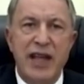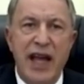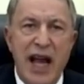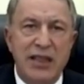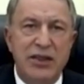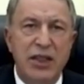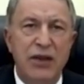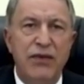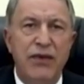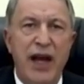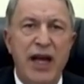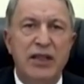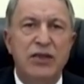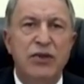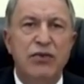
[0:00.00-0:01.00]
active
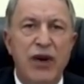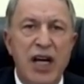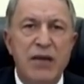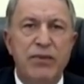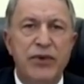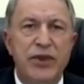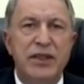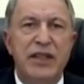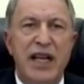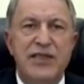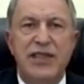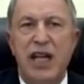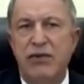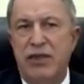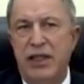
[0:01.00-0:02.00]
and vibrant as
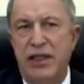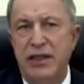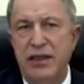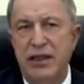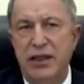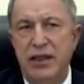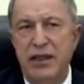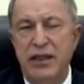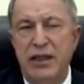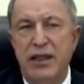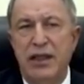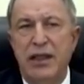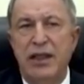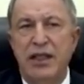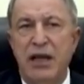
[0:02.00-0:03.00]
ever.
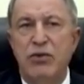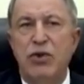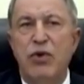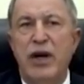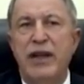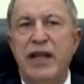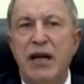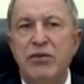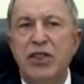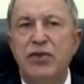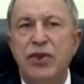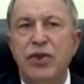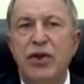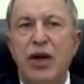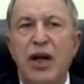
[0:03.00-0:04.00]
Number one. Number
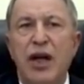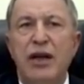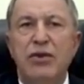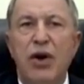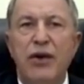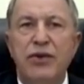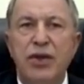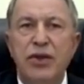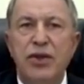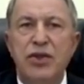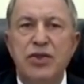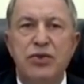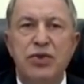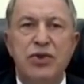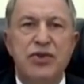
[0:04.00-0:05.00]
two,
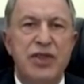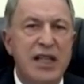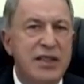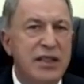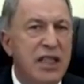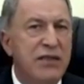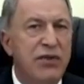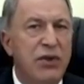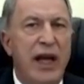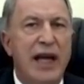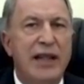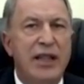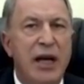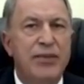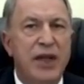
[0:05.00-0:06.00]
continues to successfully
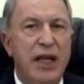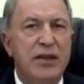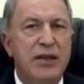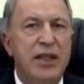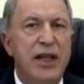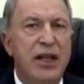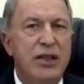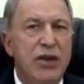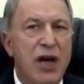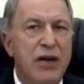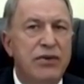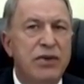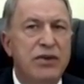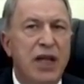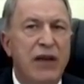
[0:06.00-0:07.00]
adapt and
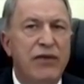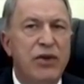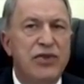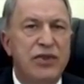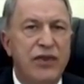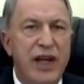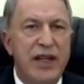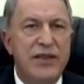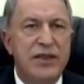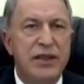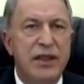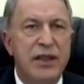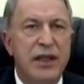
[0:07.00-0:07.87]
counter diverse threats